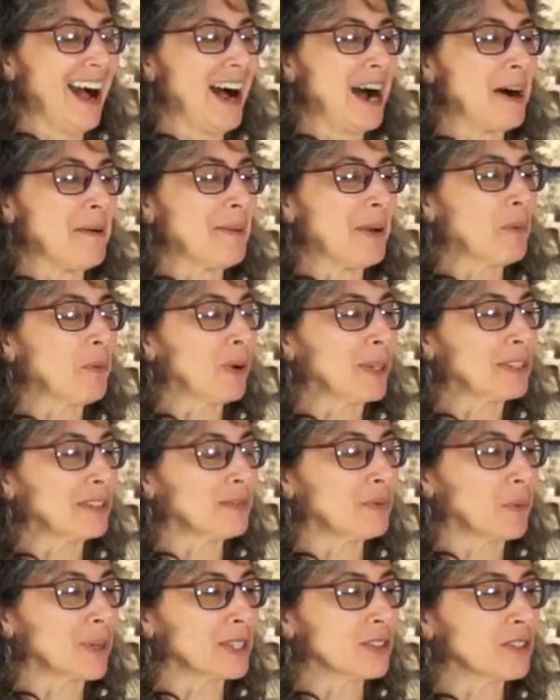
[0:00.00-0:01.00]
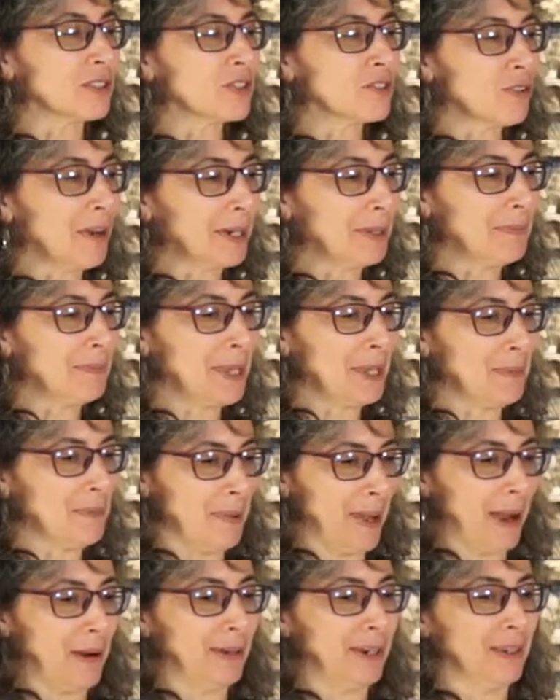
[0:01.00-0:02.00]
Um, and what, what struck me
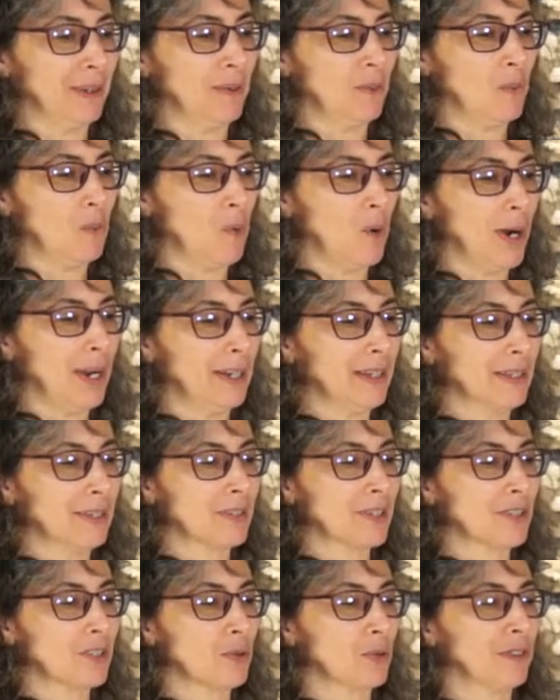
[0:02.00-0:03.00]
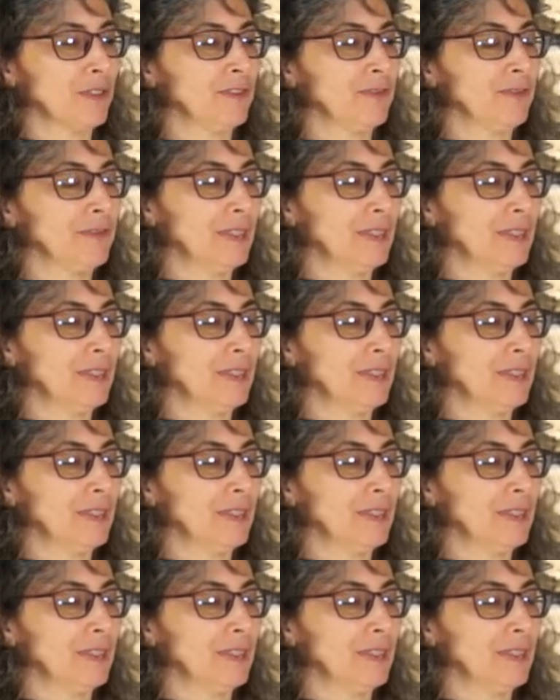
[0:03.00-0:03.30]
about it was sort of